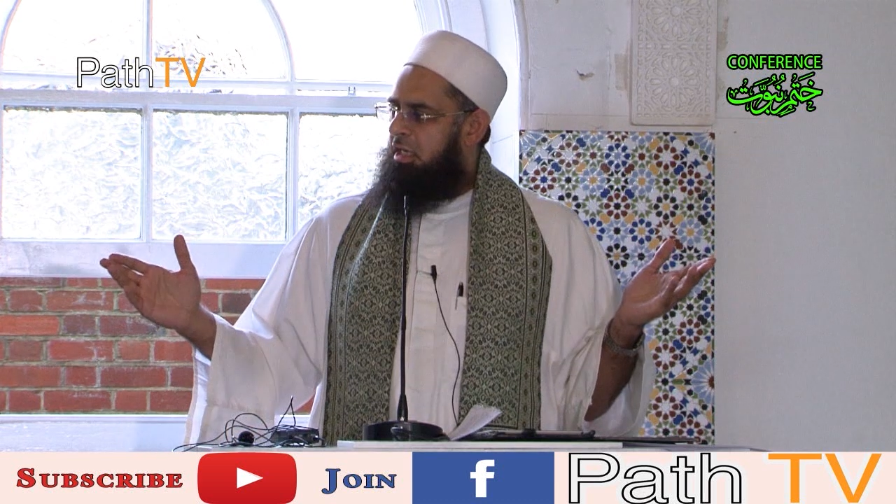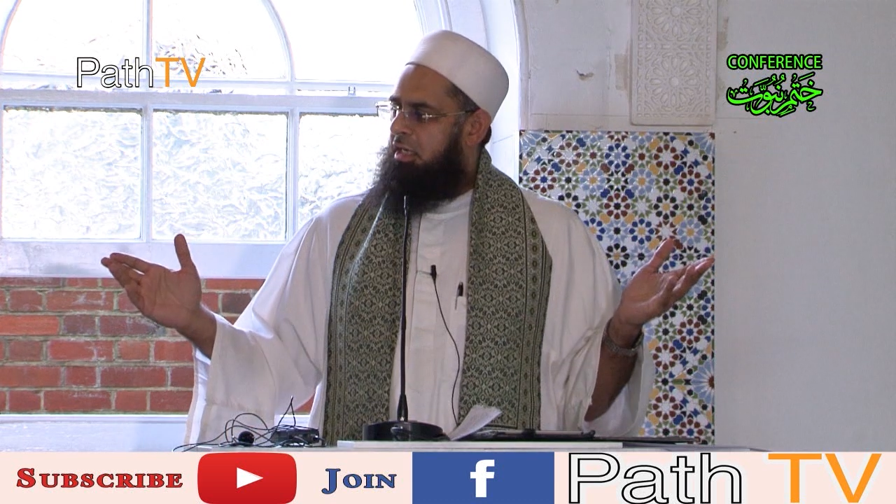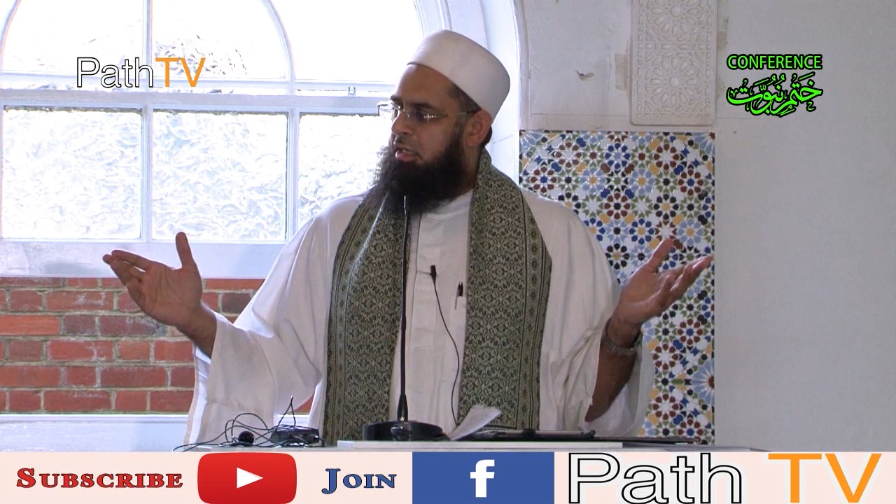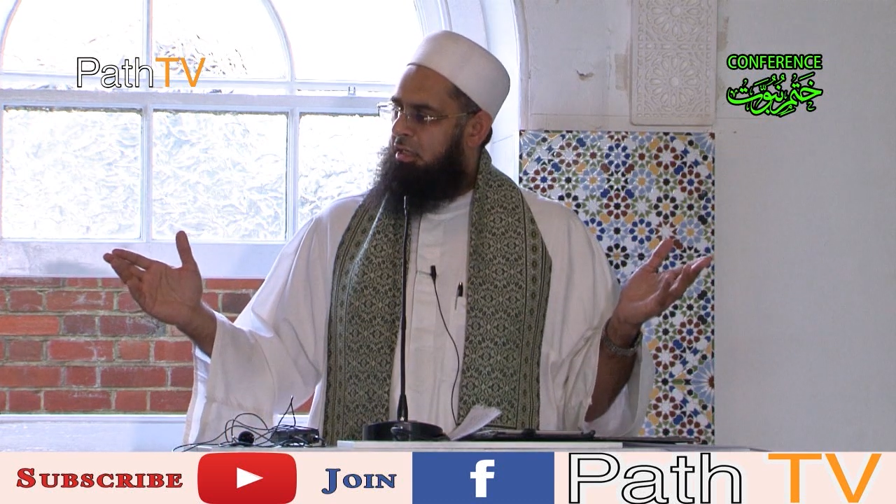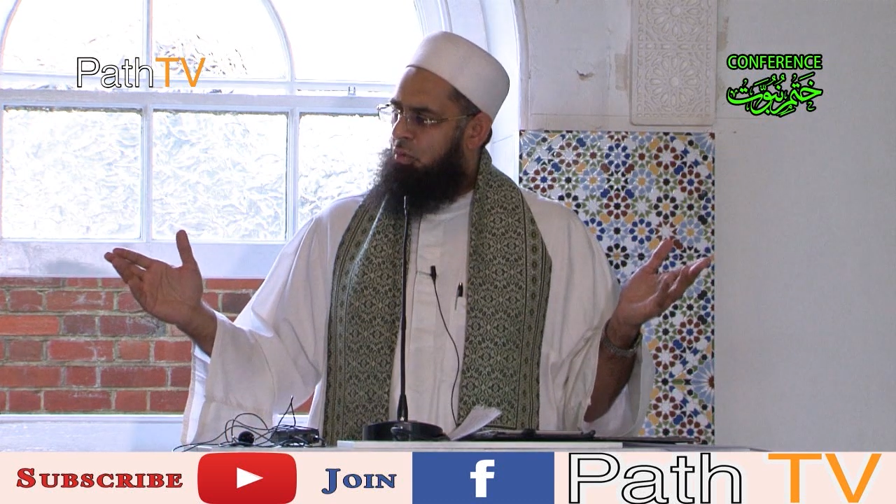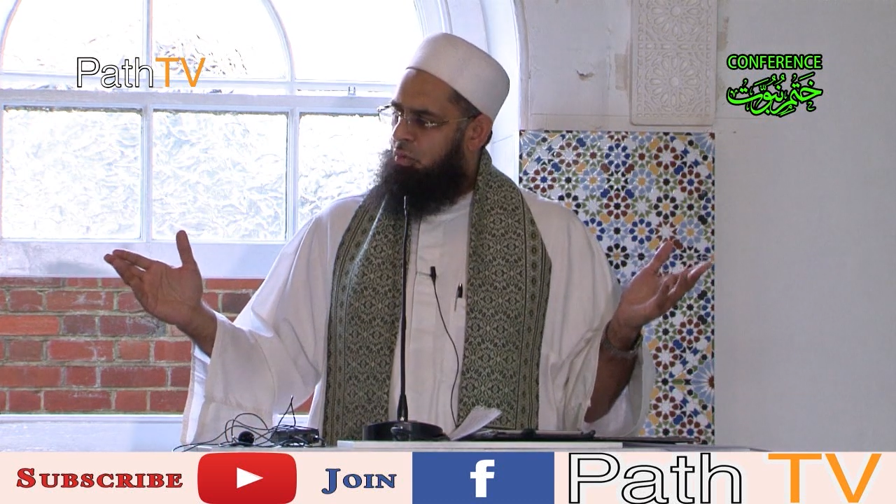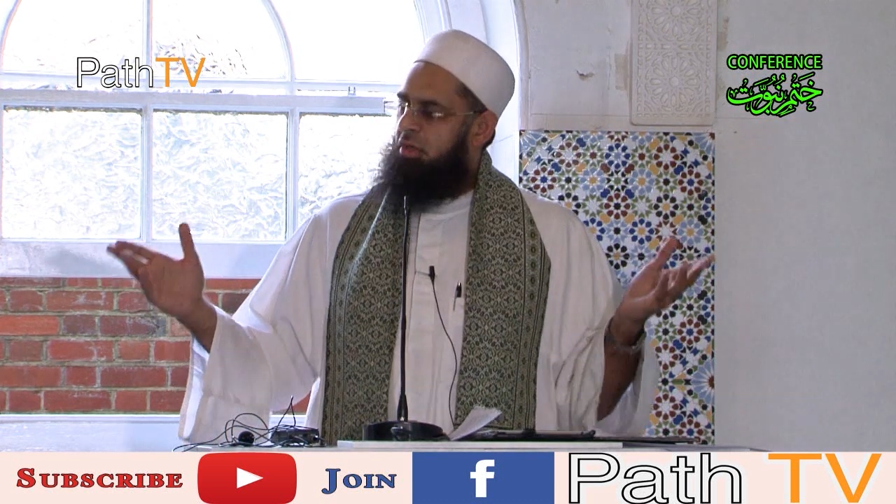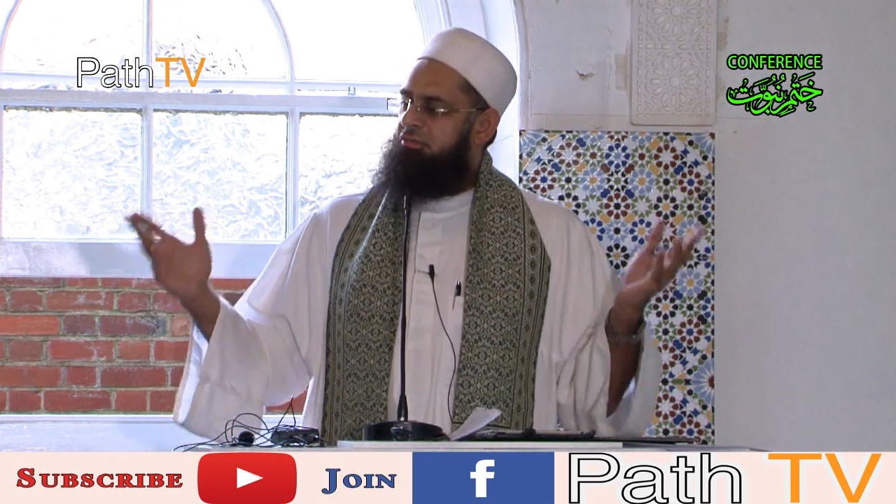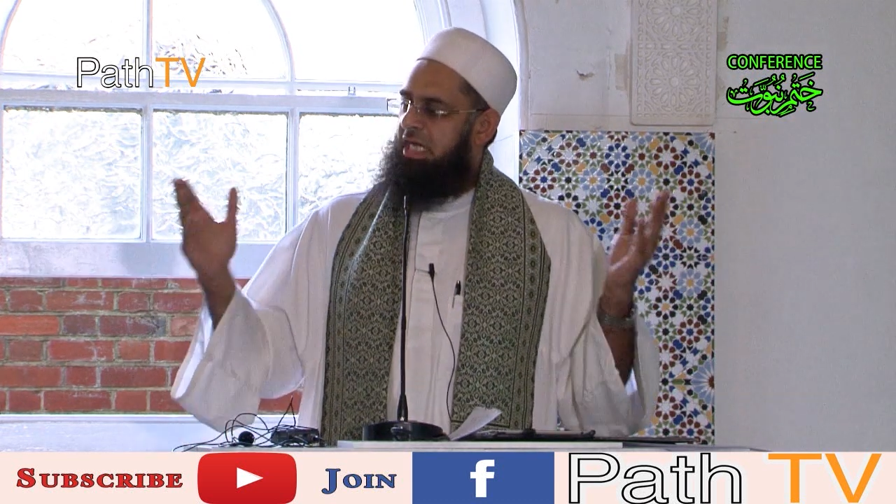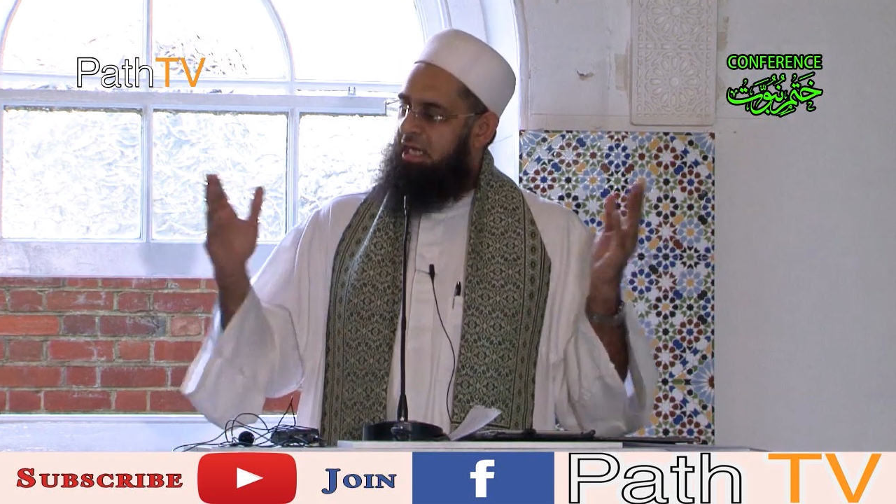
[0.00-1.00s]
all
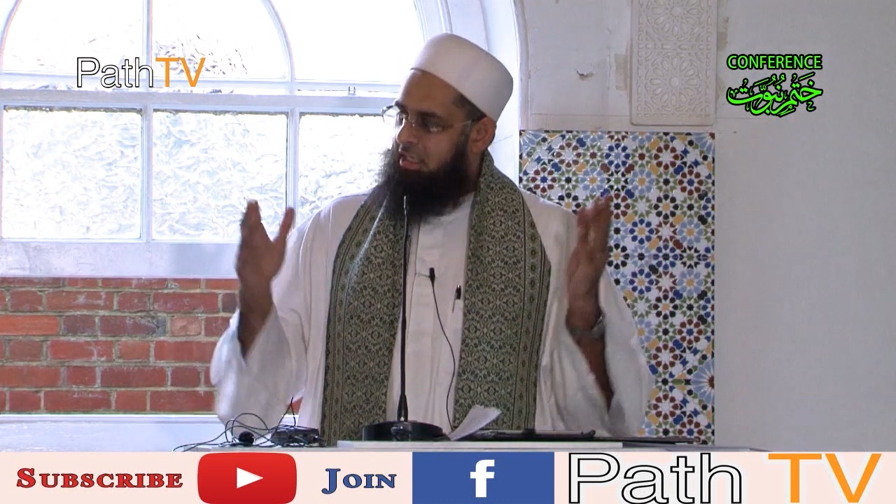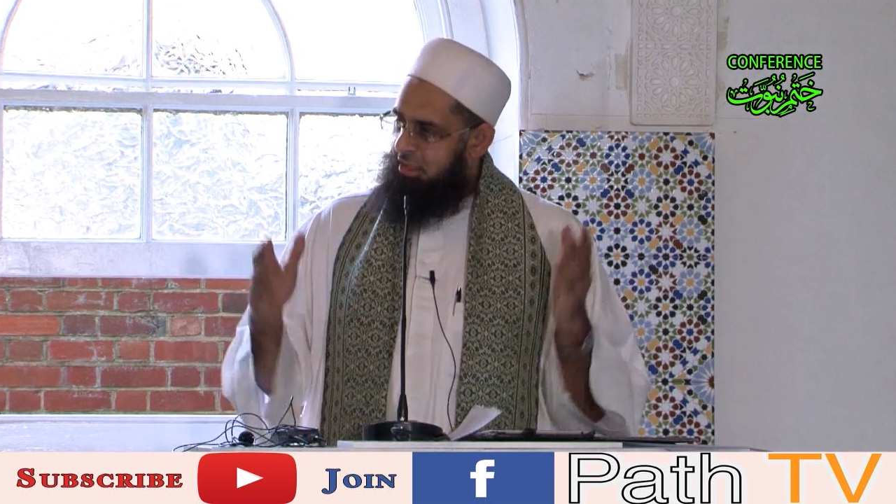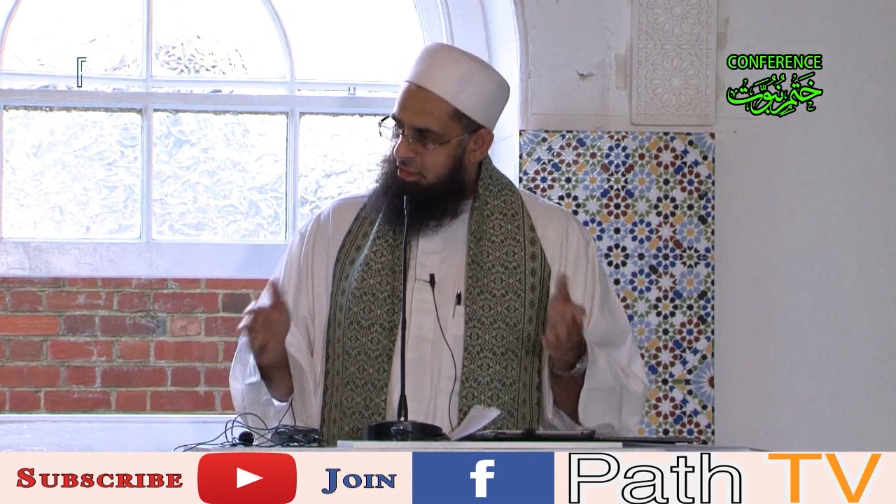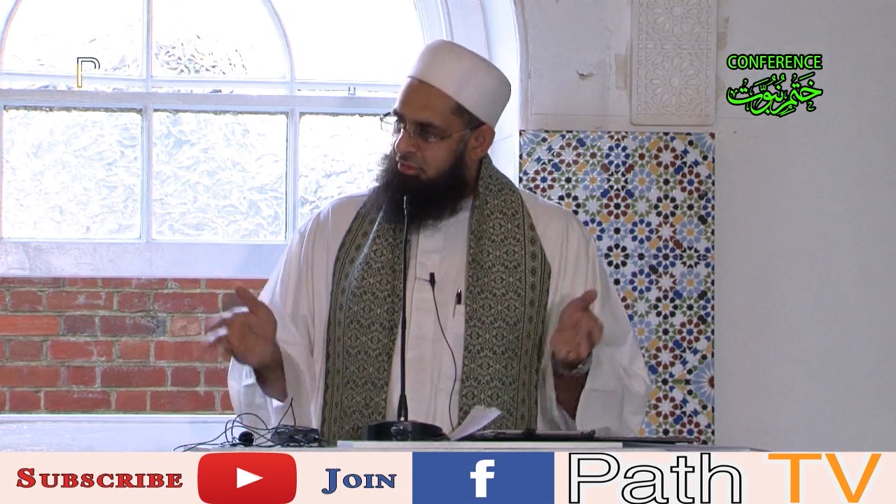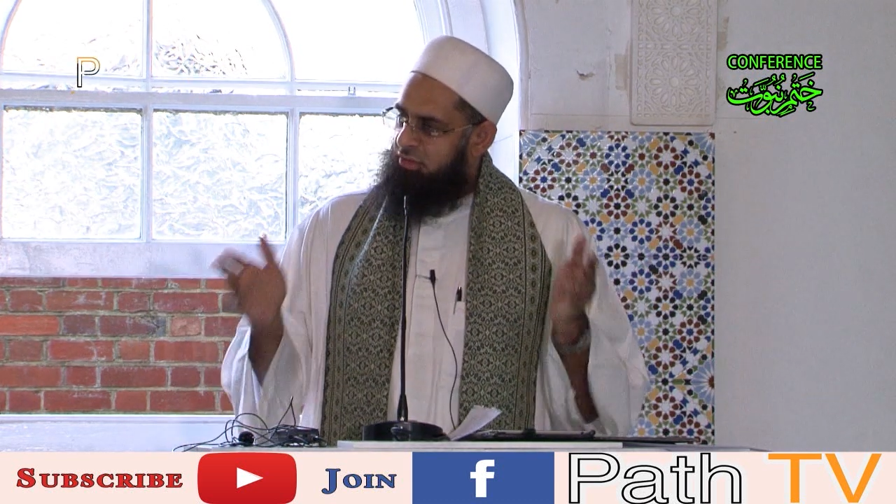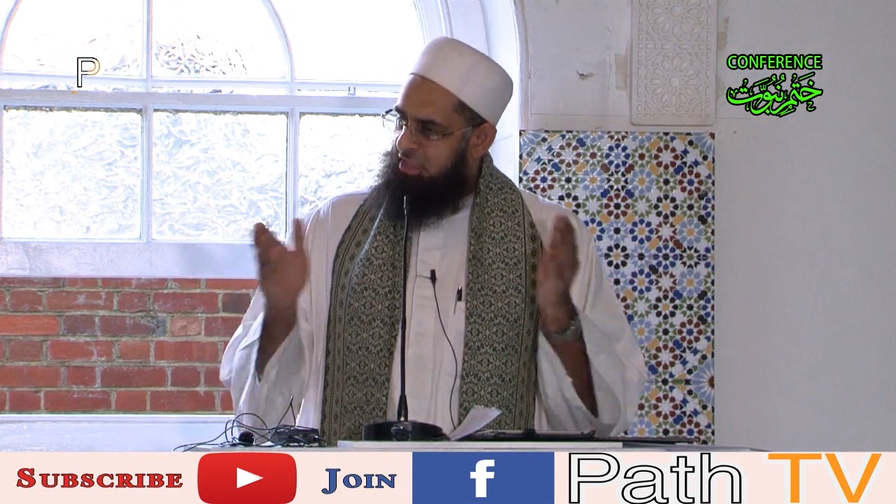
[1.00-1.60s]
of the ahadith